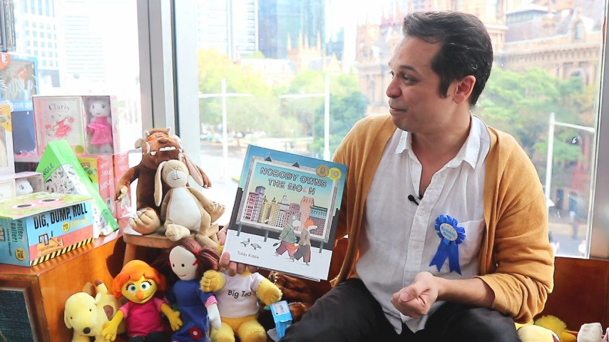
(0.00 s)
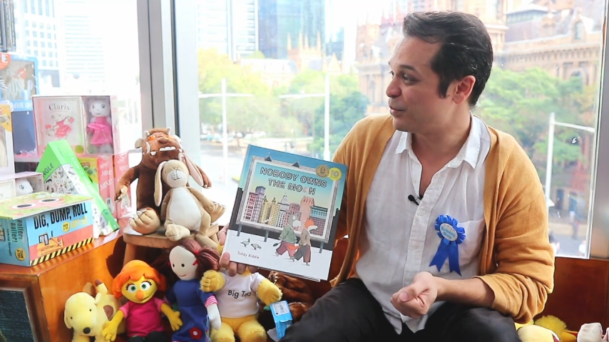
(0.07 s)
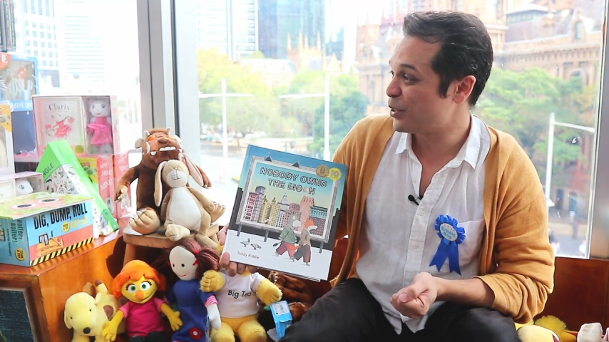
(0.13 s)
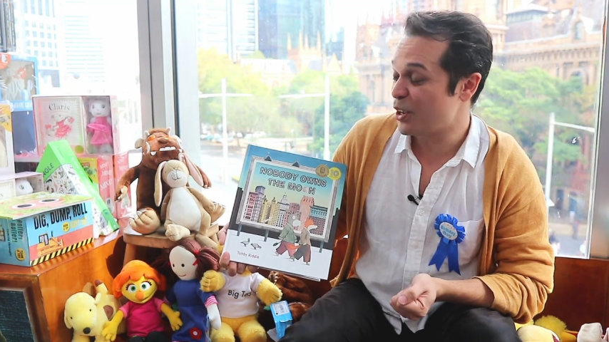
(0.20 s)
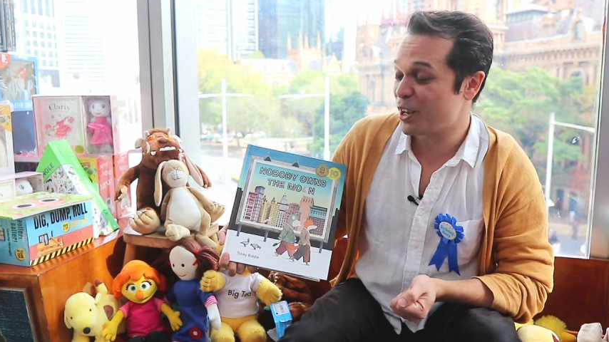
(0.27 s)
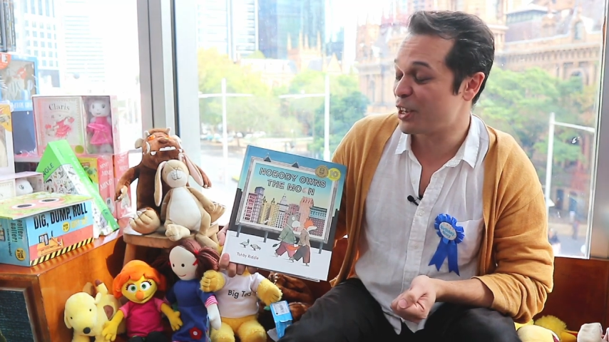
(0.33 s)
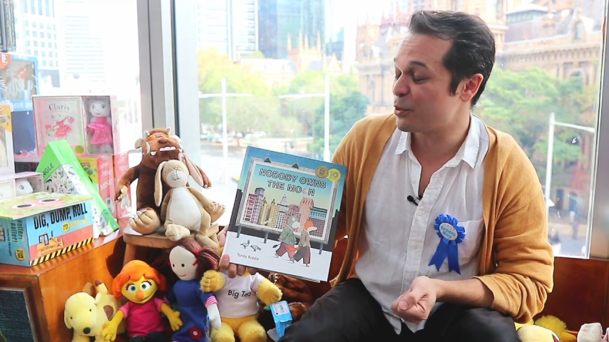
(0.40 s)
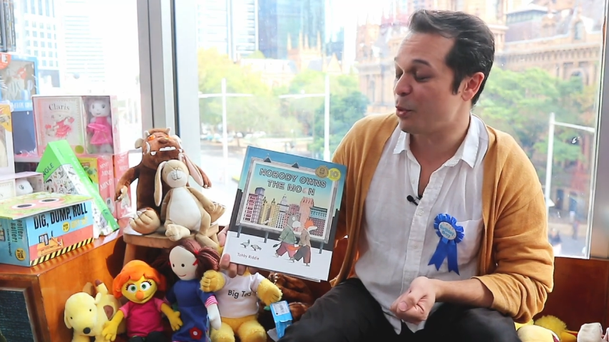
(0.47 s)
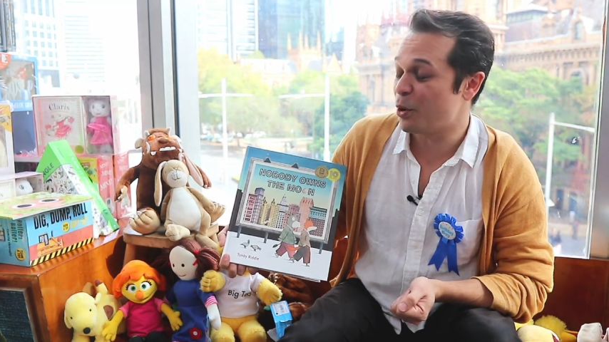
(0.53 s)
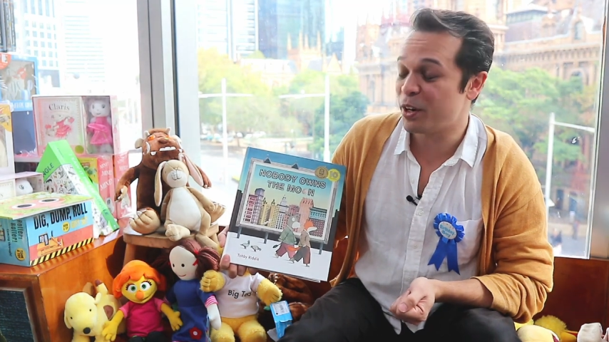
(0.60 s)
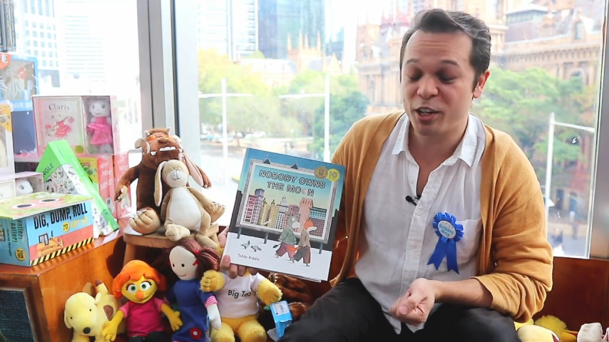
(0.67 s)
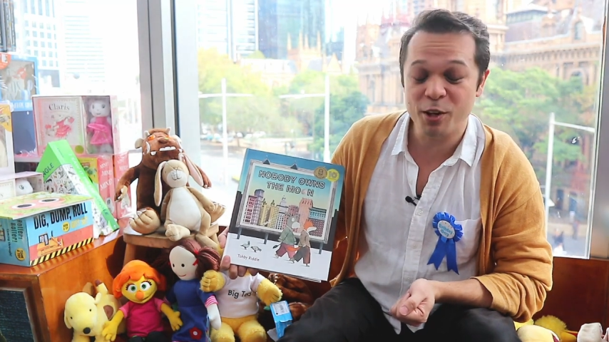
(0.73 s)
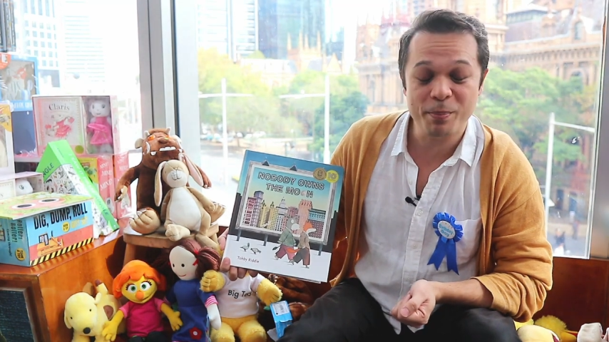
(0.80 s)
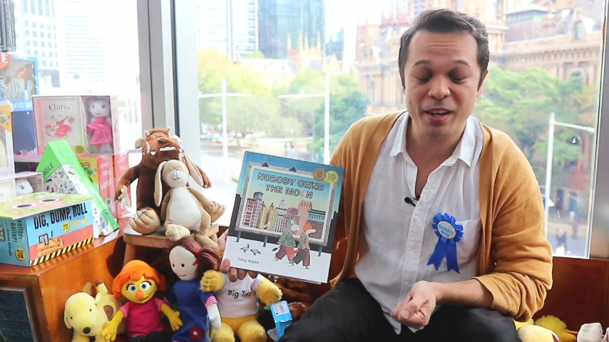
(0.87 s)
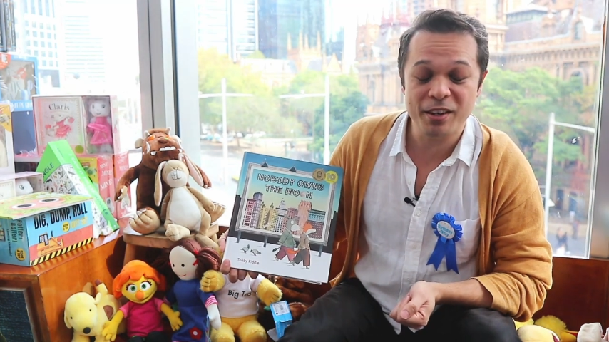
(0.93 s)
seeing a
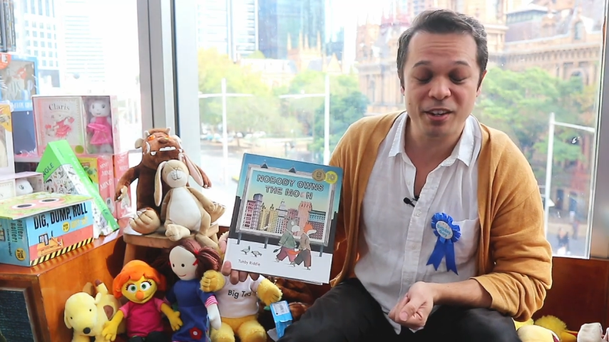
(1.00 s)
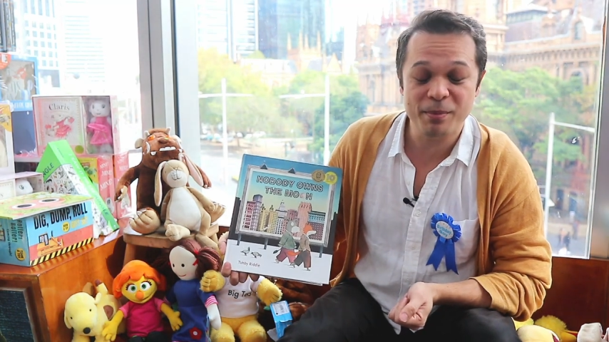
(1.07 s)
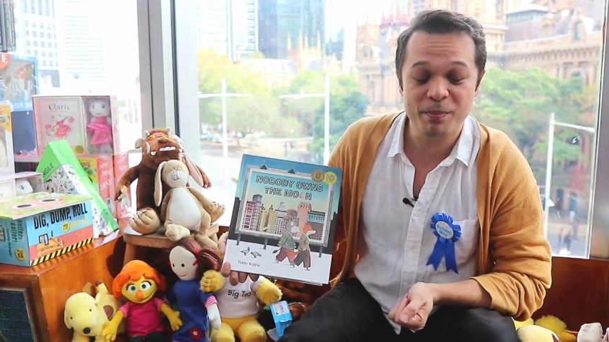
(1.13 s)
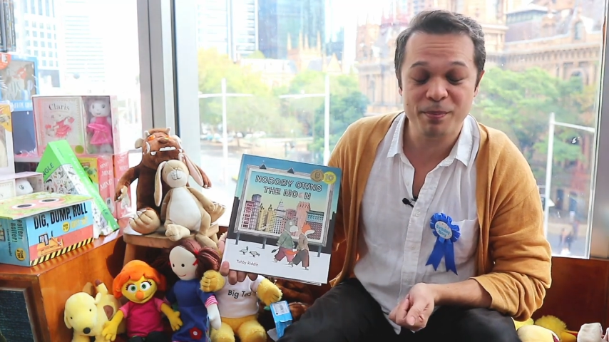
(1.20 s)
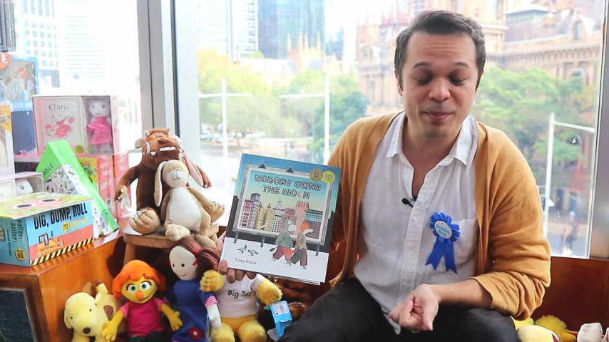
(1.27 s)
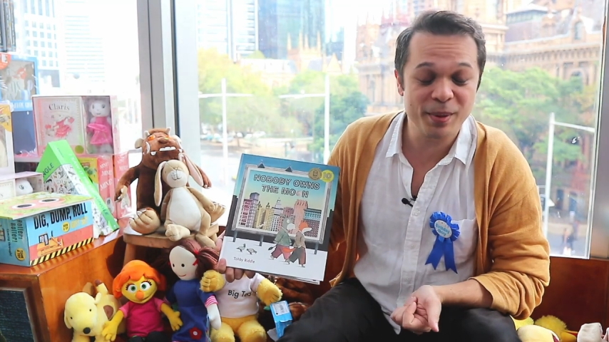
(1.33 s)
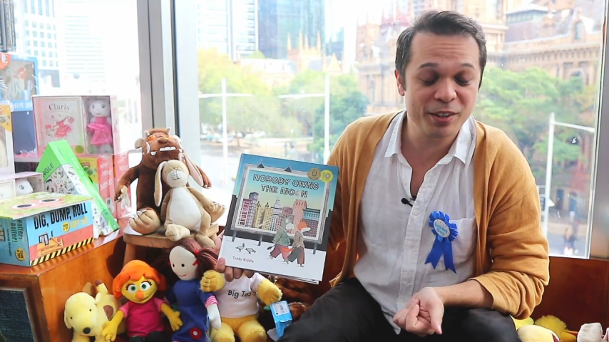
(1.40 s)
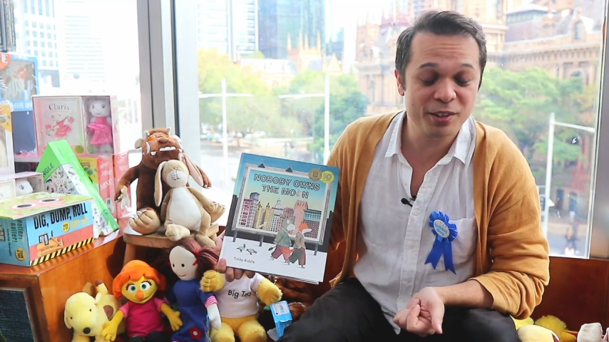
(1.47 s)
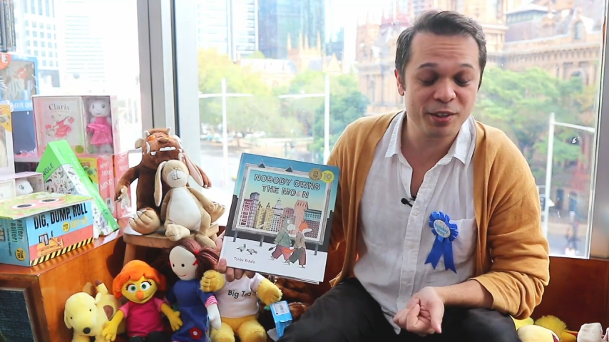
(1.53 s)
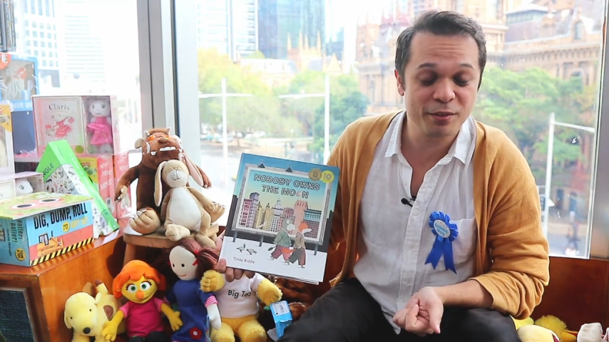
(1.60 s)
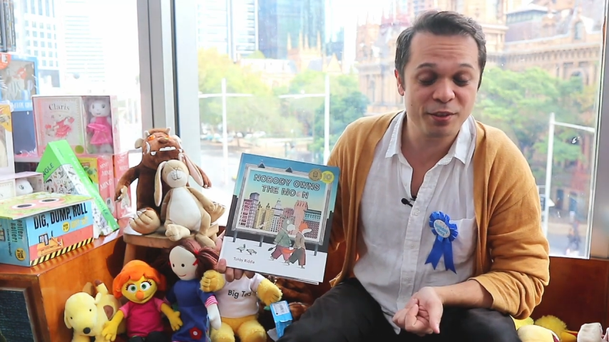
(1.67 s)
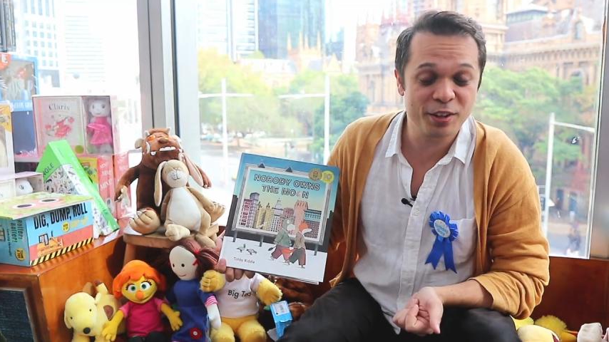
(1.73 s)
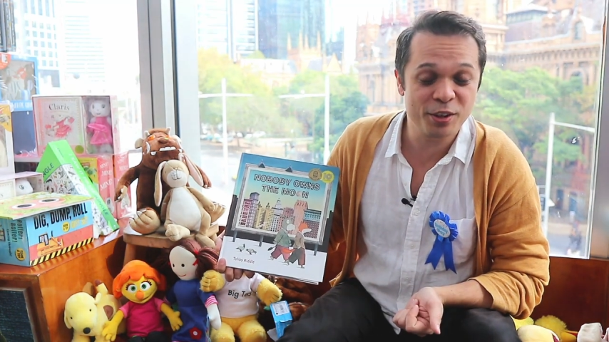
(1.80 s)
small independent piece of